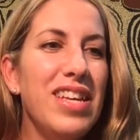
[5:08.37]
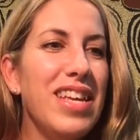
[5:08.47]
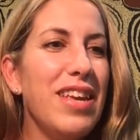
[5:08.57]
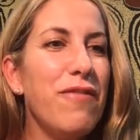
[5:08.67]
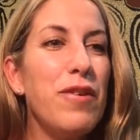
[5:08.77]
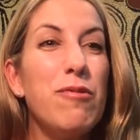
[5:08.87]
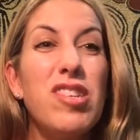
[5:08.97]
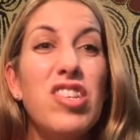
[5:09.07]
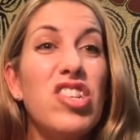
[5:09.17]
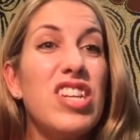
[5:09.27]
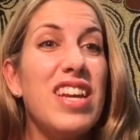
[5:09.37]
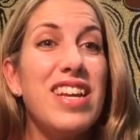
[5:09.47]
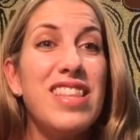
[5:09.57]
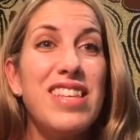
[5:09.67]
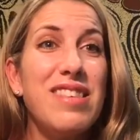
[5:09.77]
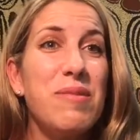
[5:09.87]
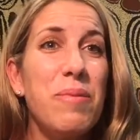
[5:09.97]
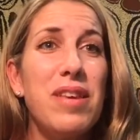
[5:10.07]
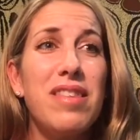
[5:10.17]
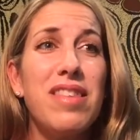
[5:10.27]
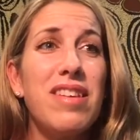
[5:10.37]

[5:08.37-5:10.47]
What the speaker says: if you were to share this with